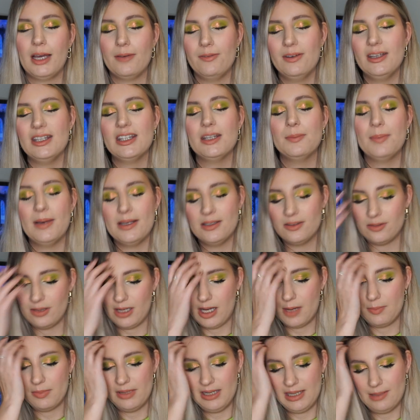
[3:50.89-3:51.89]
I think it depends on
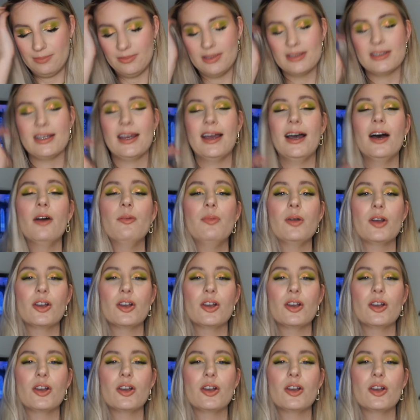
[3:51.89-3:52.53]
how many empties I have,